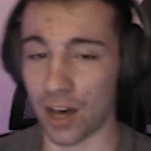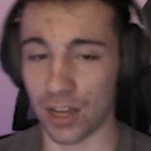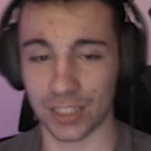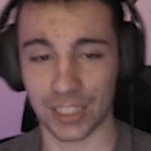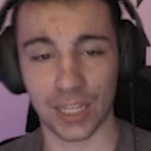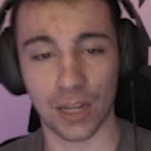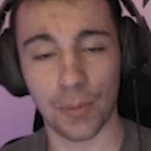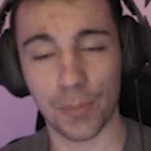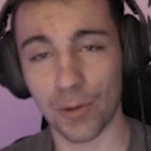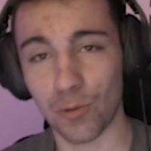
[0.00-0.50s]

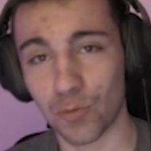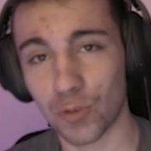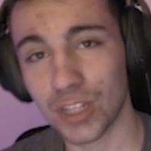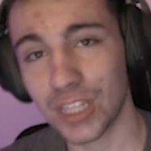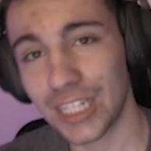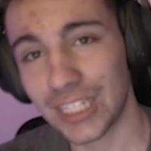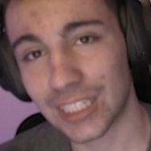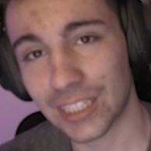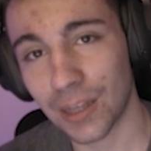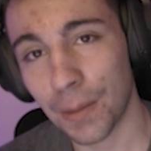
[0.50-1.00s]
Uh, it's going to be
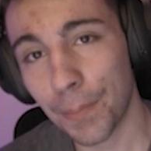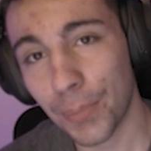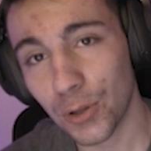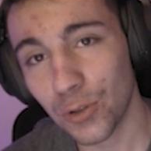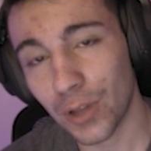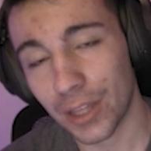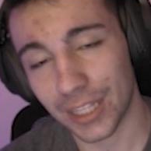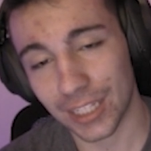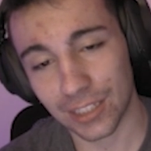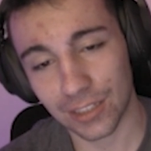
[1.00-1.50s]
really
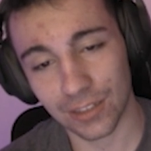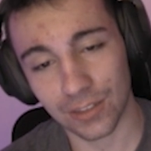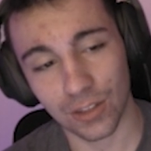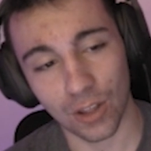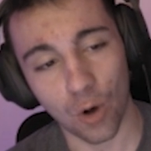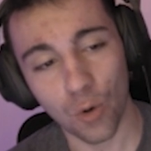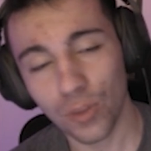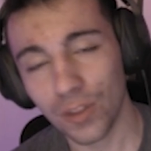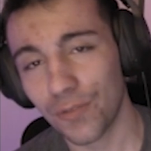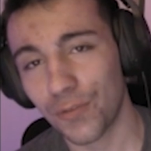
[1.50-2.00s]
simple. This
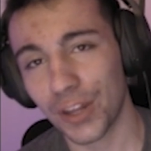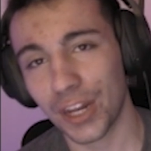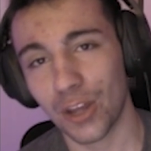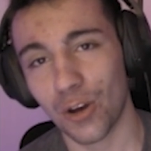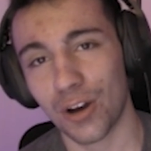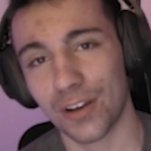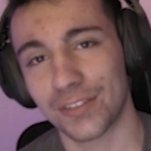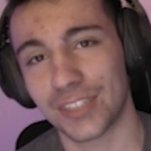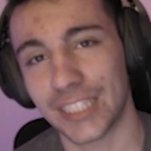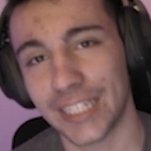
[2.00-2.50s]
is the only video